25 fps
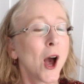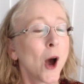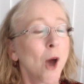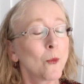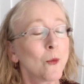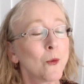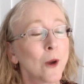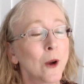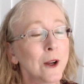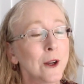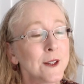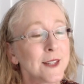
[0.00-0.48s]

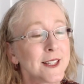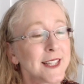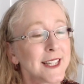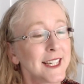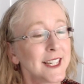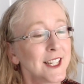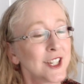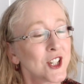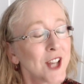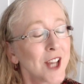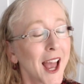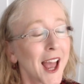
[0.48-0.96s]
Rosie
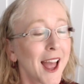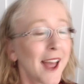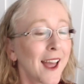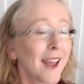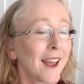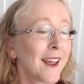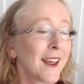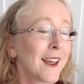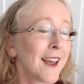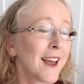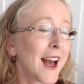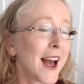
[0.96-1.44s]

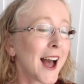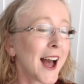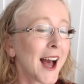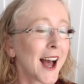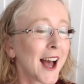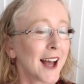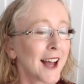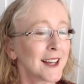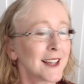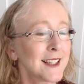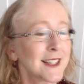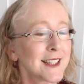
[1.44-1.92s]
Chang
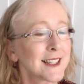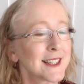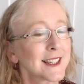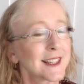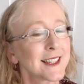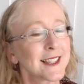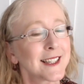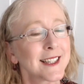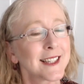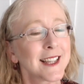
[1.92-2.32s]
asks,